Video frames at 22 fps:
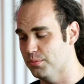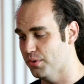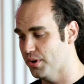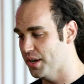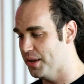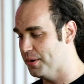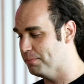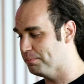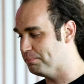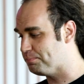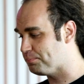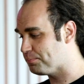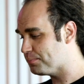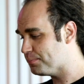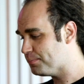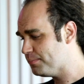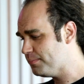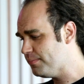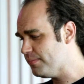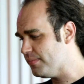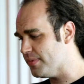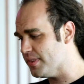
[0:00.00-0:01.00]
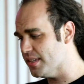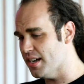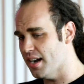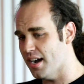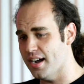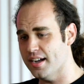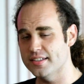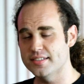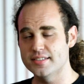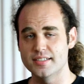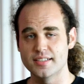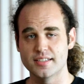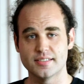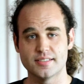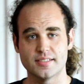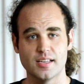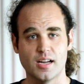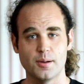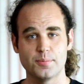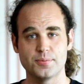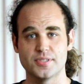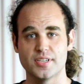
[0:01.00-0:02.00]
When I see a
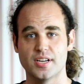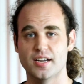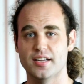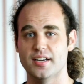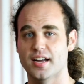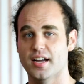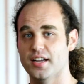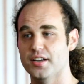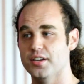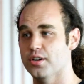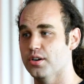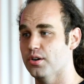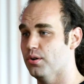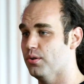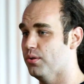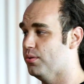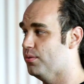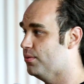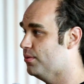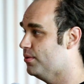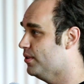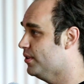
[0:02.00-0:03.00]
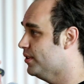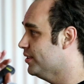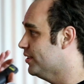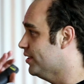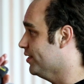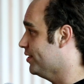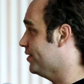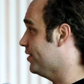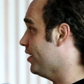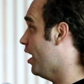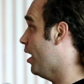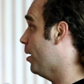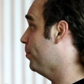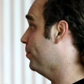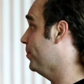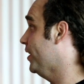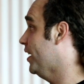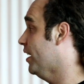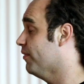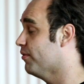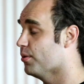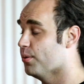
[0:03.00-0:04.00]
stop sign, I know to stop,
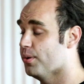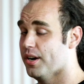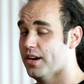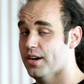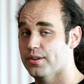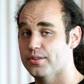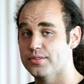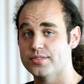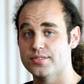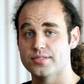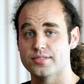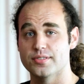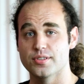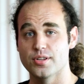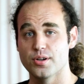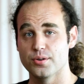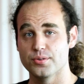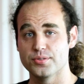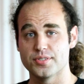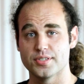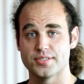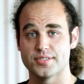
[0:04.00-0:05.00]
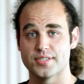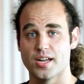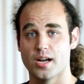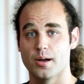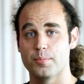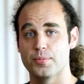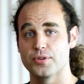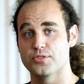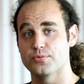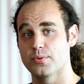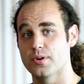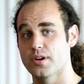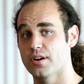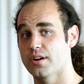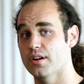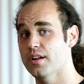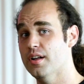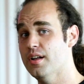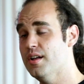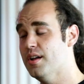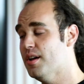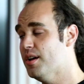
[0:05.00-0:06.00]
and everyone else knows to stop as well.
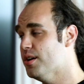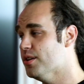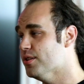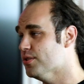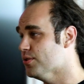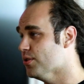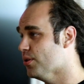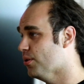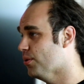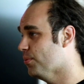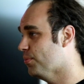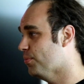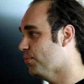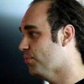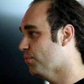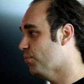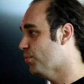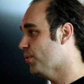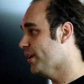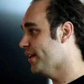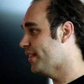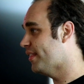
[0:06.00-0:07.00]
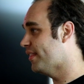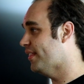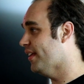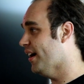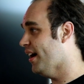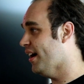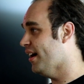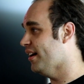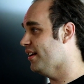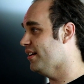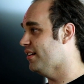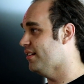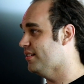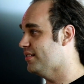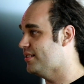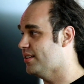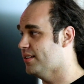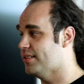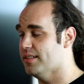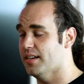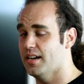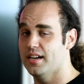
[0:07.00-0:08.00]
So with that,
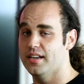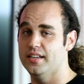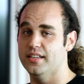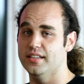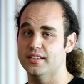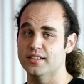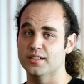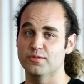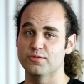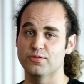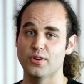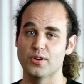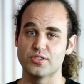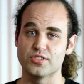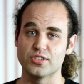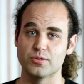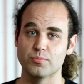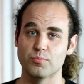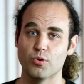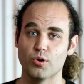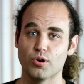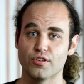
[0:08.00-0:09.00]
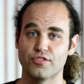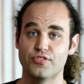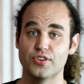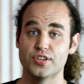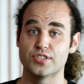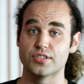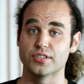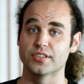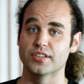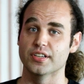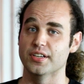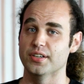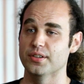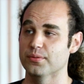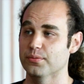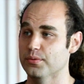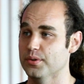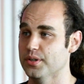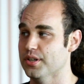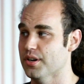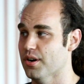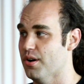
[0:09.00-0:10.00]
society can function more efficiently.
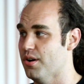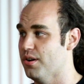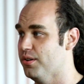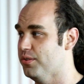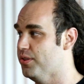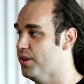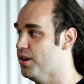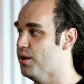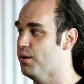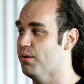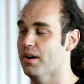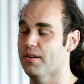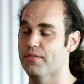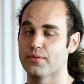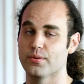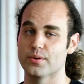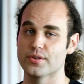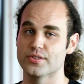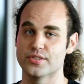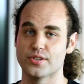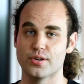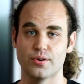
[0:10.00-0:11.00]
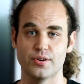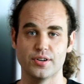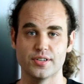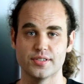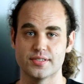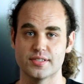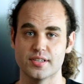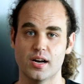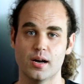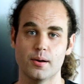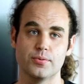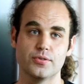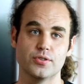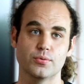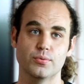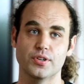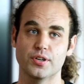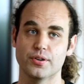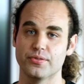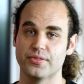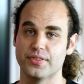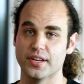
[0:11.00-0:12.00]
We all know everyone's going to stop, so
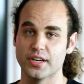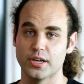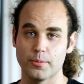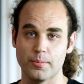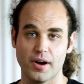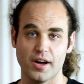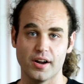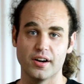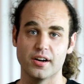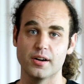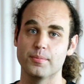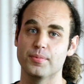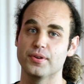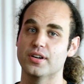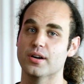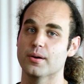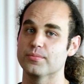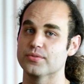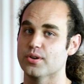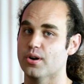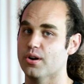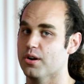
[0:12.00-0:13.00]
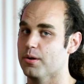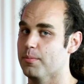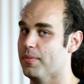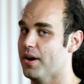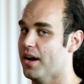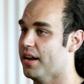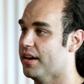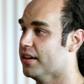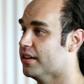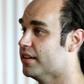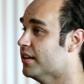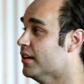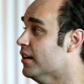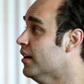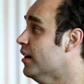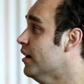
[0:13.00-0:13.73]
we don't think about it, it becomes automatic.